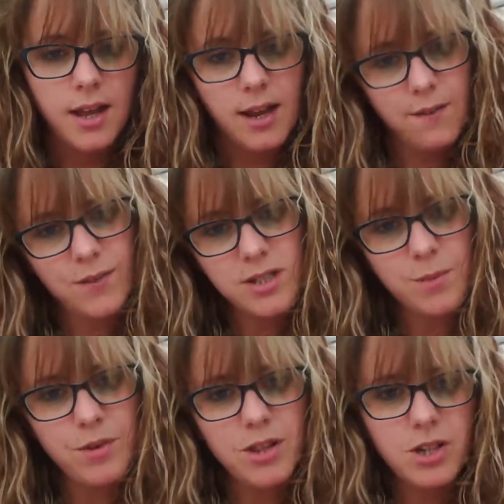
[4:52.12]
if there's
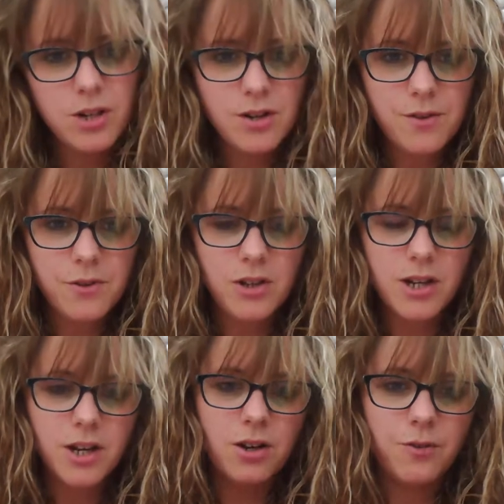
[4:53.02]
something that you don't feel
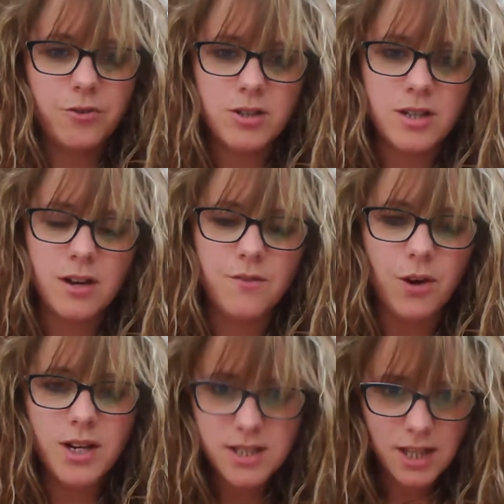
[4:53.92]
you can offer as an
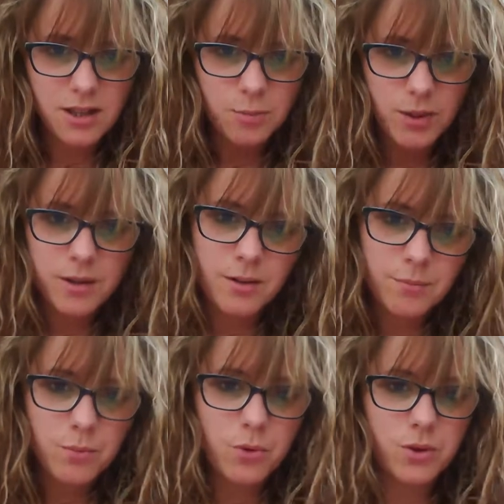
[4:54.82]
advice, then there'll be
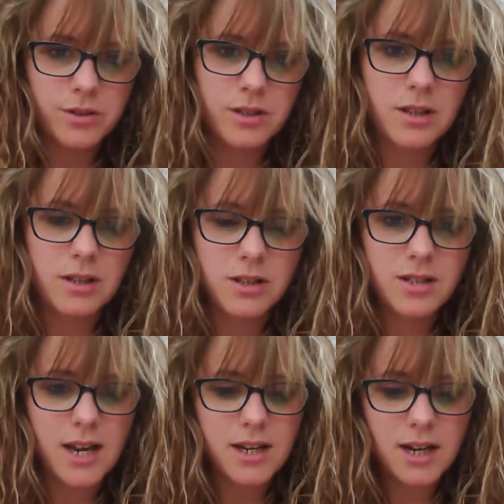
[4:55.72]
more
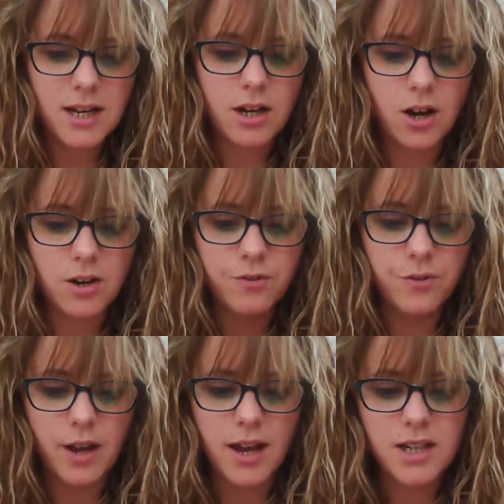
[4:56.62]
technically kind
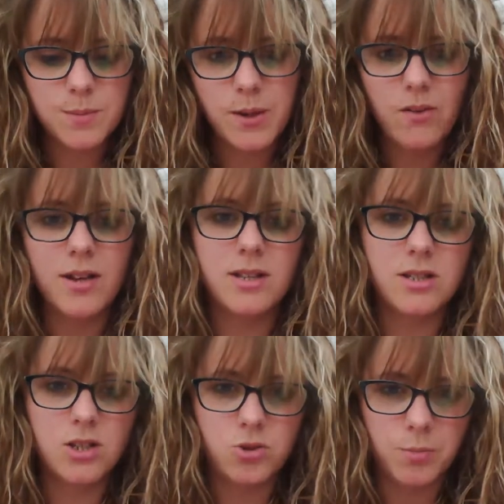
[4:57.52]
of
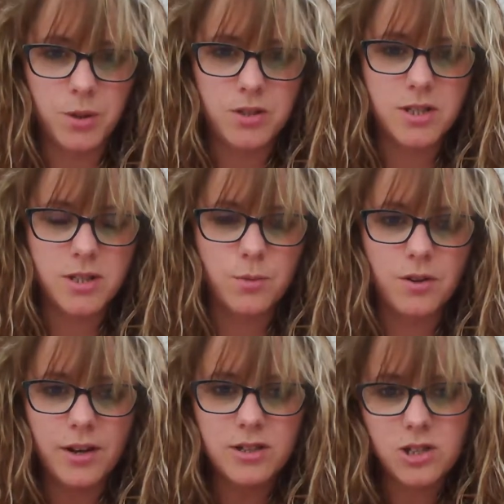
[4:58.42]
experienced distributors that
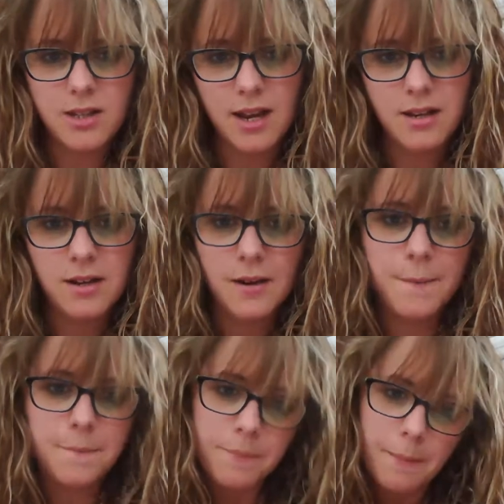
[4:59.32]
will eventually then
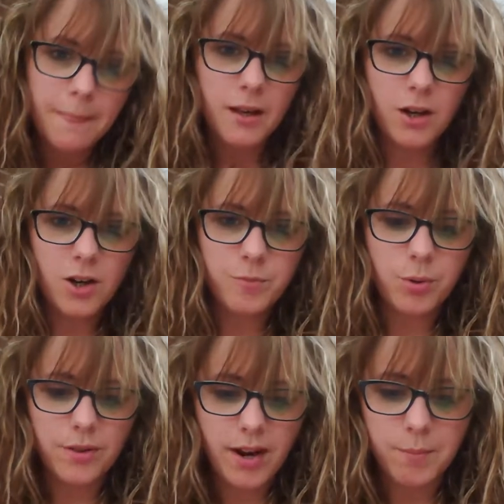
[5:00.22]
kind of
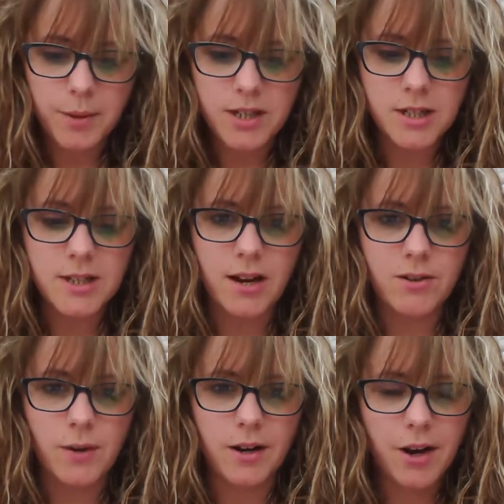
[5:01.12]
put their opinion in there
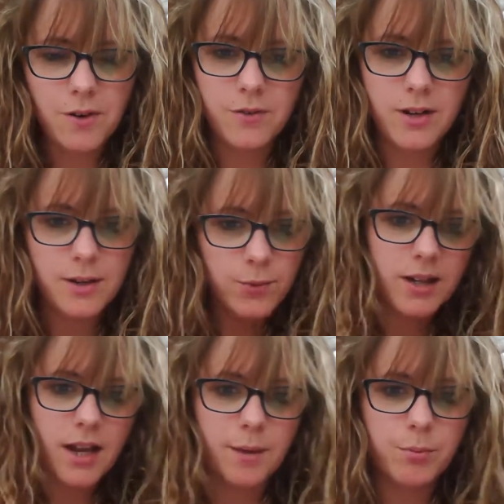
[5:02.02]
as well, and hopefully we
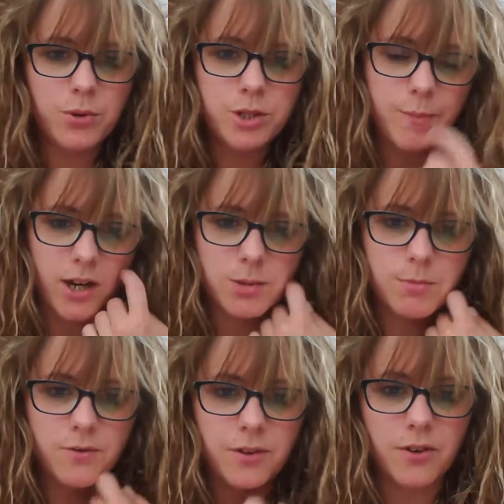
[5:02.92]
get a broad
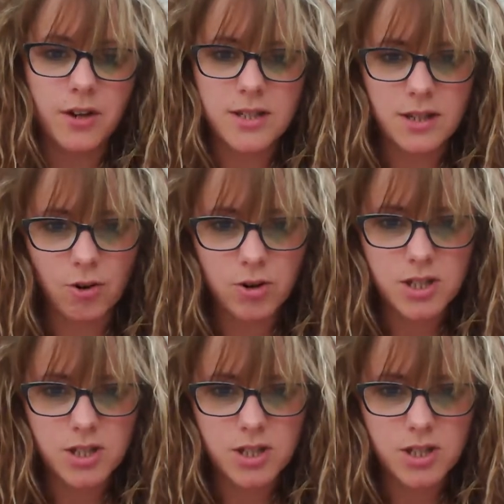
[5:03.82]
spectrum of advice across